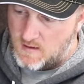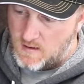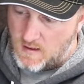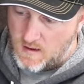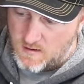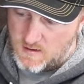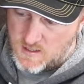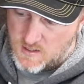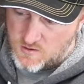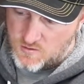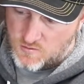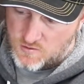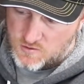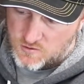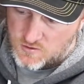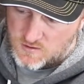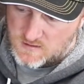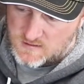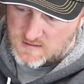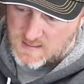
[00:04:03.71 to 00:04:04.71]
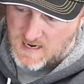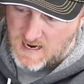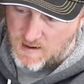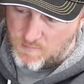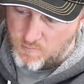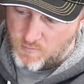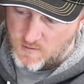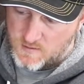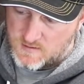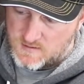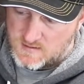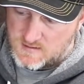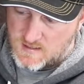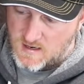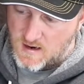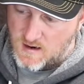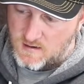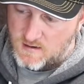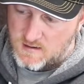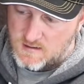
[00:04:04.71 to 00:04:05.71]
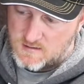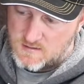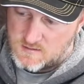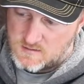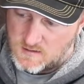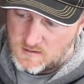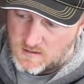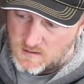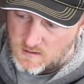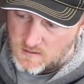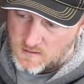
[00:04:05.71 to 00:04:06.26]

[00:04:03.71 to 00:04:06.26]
All you do is just tap where the star is.